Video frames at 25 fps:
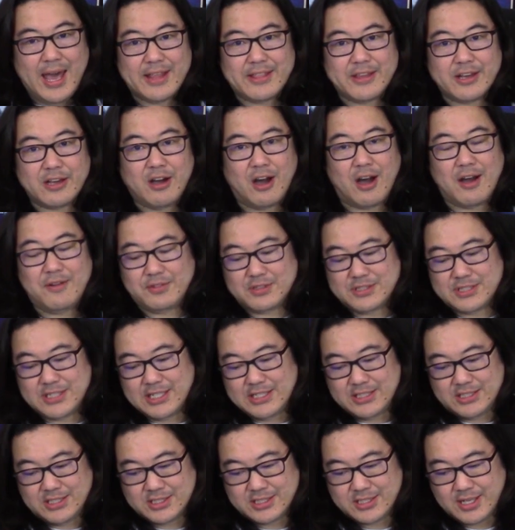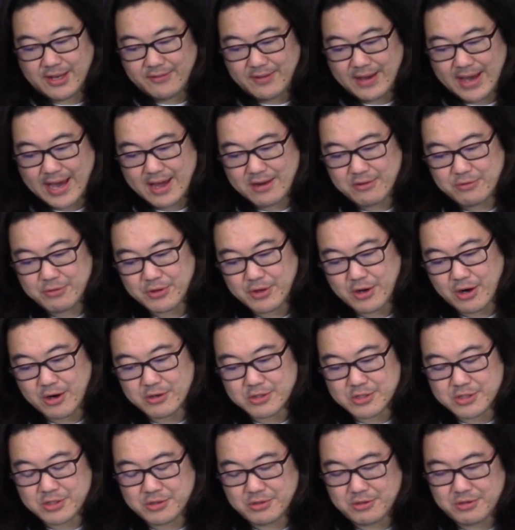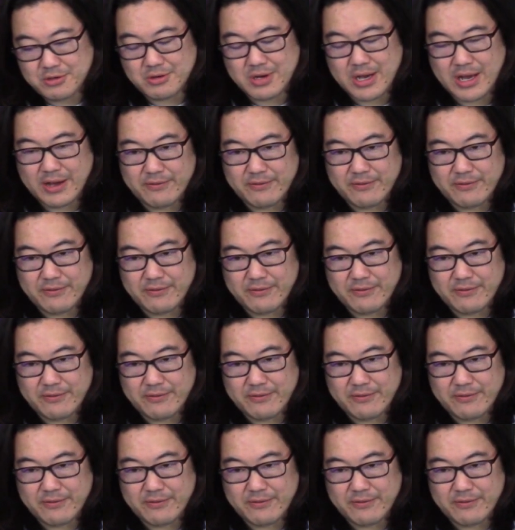And the conversations I've had with Arturo